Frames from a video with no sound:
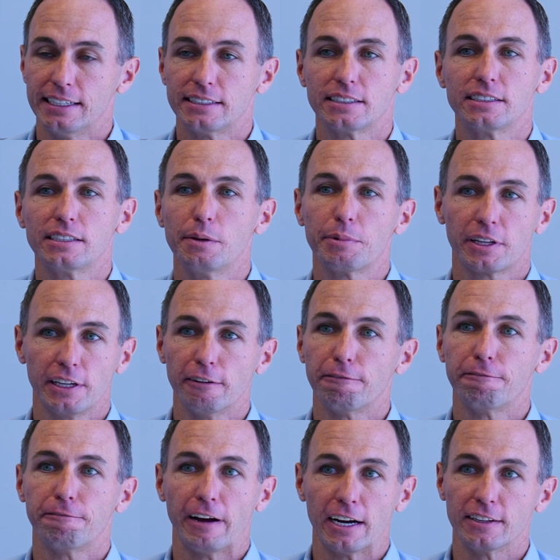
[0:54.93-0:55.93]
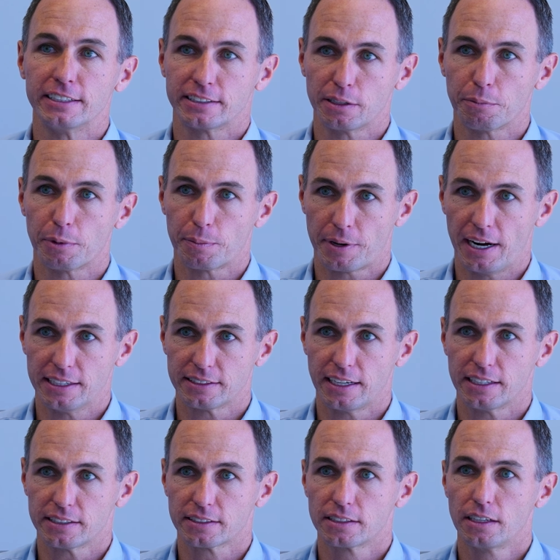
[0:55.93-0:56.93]
it's typically a fairly simple
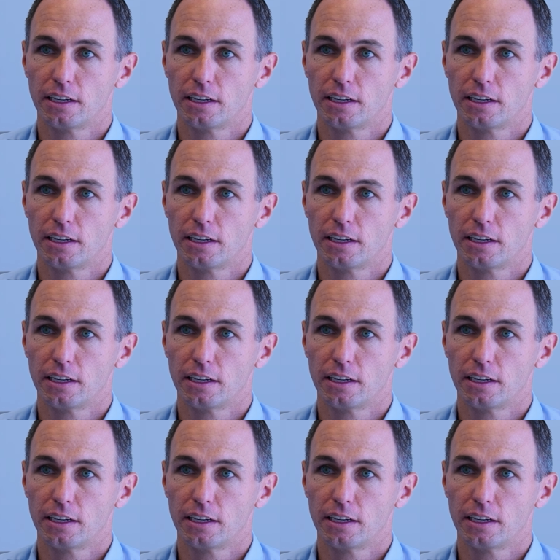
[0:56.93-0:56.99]
process.